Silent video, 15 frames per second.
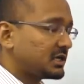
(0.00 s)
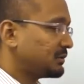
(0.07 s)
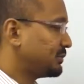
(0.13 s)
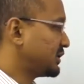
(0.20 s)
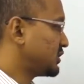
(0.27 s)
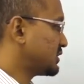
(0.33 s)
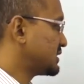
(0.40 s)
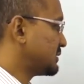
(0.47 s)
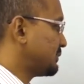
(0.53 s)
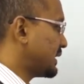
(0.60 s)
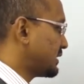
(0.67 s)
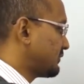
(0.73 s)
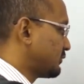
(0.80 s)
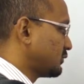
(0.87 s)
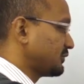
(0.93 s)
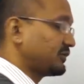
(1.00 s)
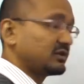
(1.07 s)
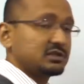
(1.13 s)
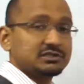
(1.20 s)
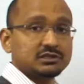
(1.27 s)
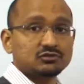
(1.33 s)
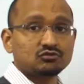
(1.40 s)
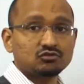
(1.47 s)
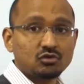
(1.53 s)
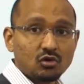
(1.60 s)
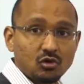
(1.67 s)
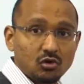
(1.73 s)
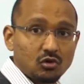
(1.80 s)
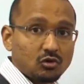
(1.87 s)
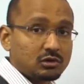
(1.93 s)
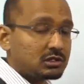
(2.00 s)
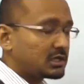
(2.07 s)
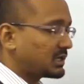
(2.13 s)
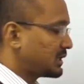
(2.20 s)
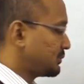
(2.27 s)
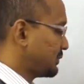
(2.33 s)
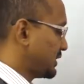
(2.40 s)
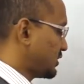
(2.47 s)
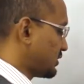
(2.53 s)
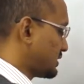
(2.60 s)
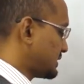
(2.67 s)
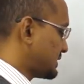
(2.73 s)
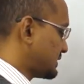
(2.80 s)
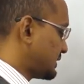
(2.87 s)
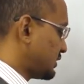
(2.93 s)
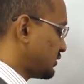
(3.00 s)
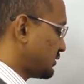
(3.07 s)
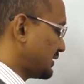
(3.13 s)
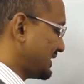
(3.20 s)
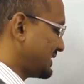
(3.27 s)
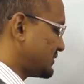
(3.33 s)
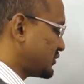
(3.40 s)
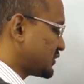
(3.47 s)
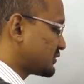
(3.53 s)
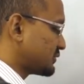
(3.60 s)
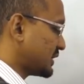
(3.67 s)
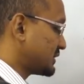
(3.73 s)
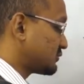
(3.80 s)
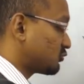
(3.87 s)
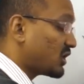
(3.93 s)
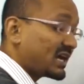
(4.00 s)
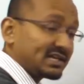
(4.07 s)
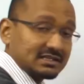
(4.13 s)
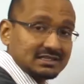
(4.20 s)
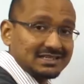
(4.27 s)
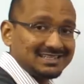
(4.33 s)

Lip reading: because it better fulfills its role, because, it's right.